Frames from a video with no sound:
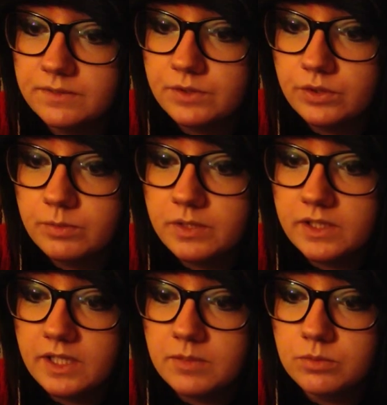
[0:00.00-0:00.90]
if you could be
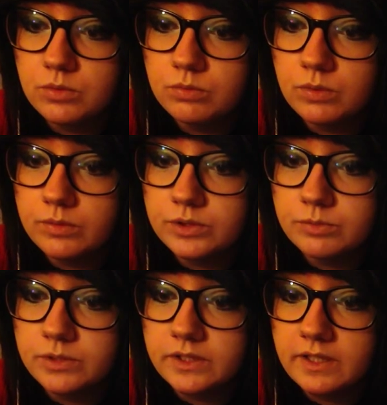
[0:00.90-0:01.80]
an animal, what would you
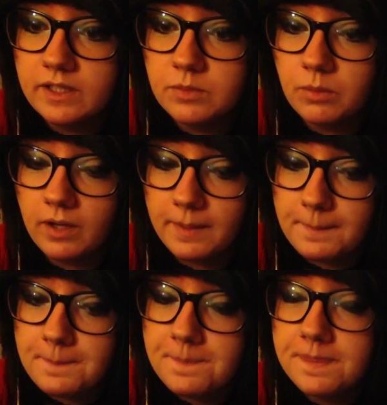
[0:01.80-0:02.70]
be, and why?
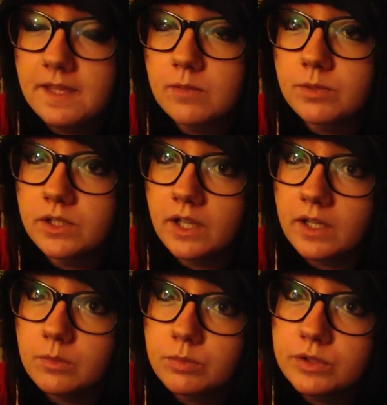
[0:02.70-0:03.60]
I'd be a
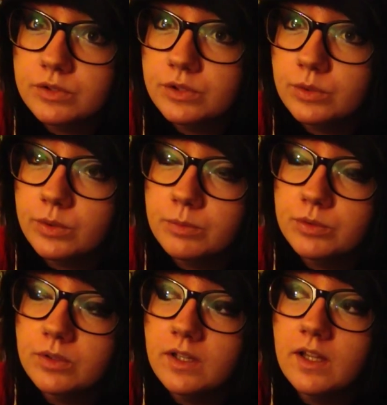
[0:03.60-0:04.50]
cat, because they're
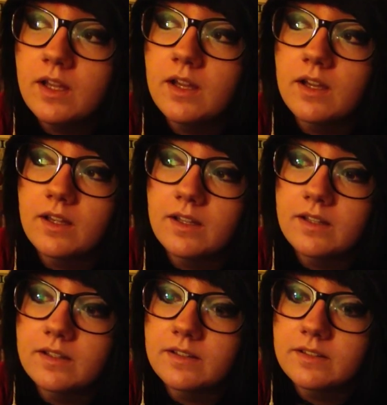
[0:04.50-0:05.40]
adorable,
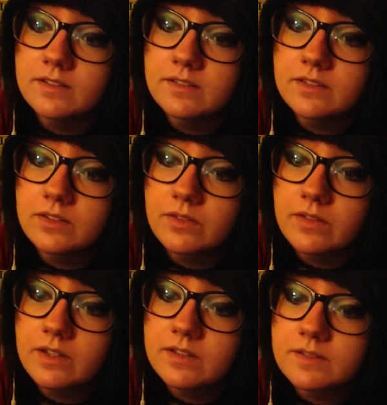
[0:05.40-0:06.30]
and
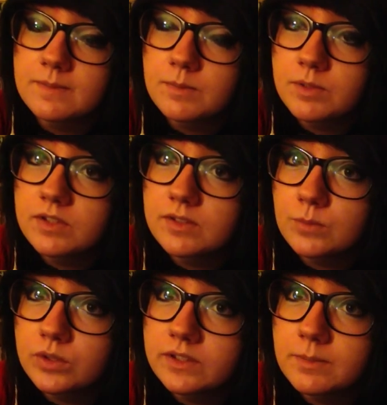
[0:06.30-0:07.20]
they seem to be
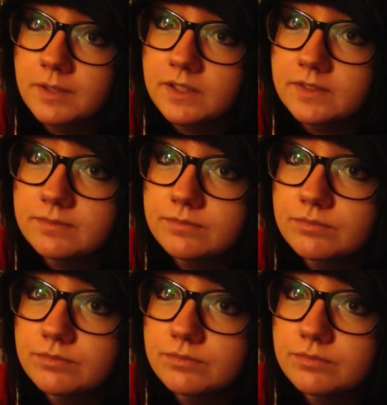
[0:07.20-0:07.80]
somewhat independent.